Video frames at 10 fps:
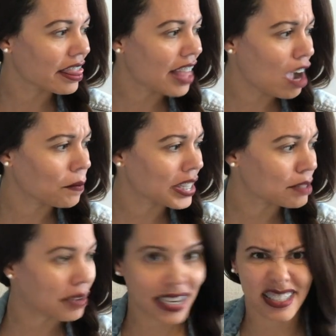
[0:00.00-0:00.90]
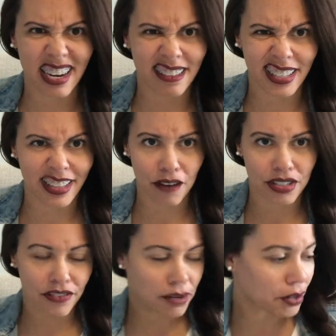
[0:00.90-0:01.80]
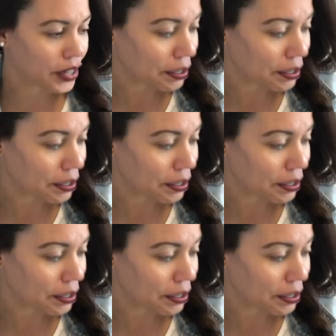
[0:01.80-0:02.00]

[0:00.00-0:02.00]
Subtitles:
that waistband because I don't think that one's very broken